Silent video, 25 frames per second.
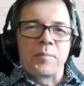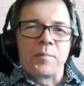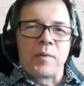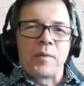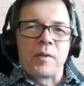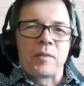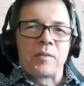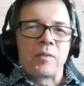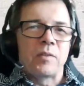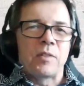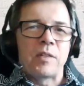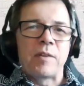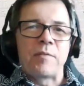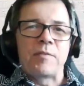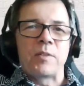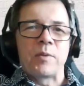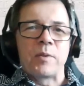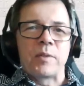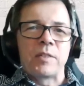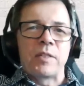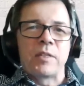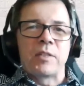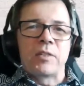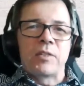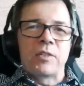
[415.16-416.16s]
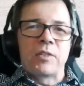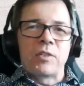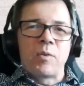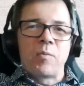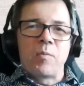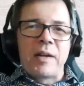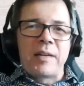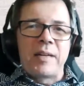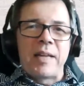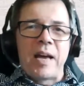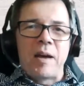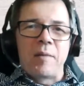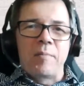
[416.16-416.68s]
So it's ever so easy. Somewhere
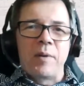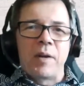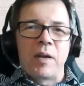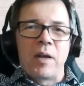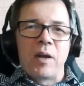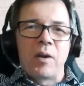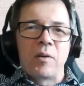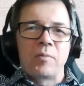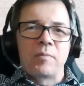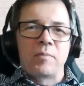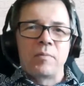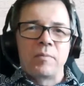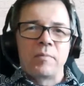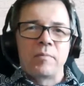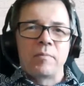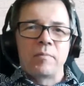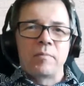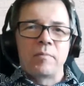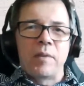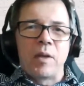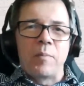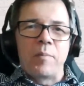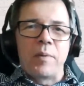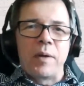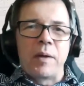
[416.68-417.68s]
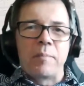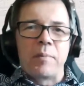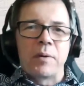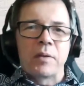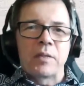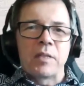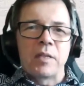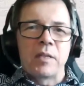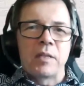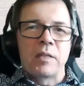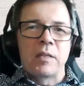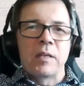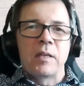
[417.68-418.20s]
down below, there'll be a
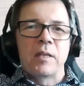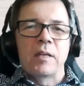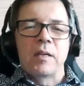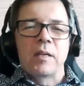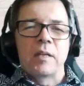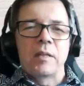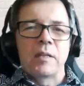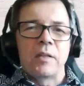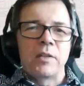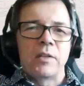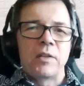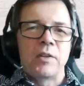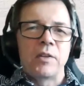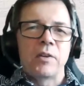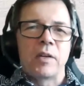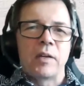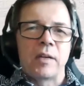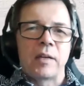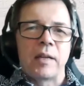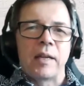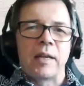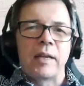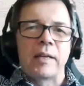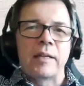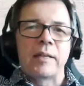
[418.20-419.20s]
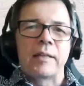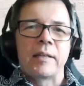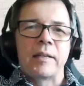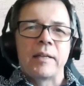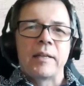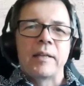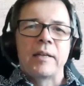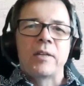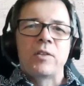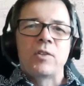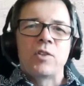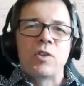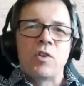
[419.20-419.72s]
button that you can click
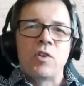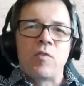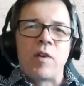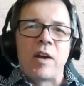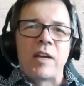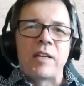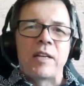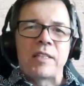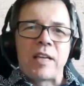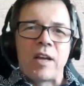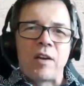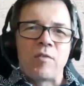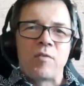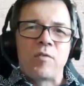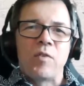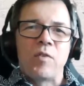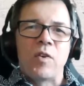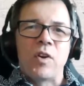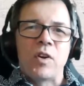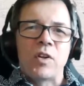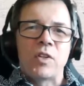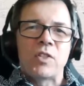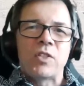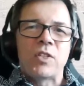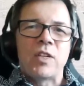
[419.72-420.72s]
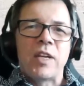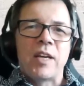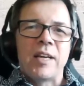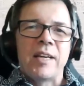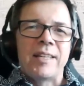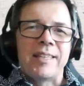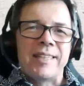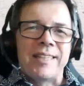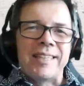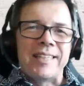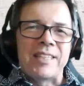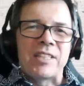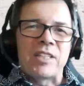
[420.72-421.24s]
to arrange that first
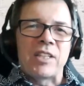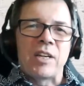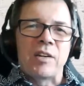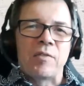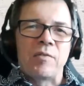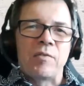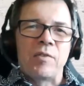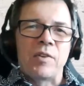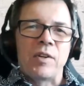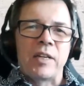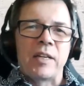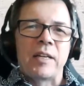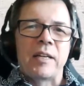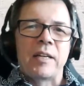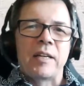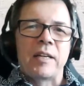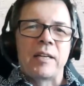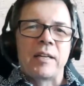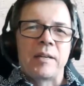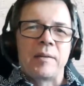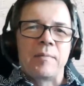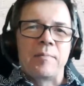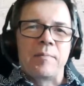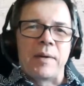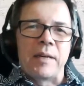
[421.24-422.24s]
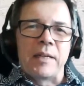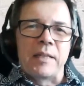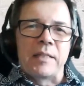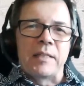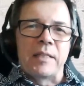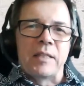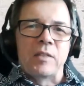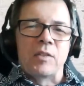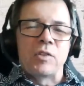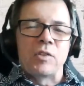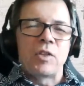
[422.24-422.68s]
discovery meeting.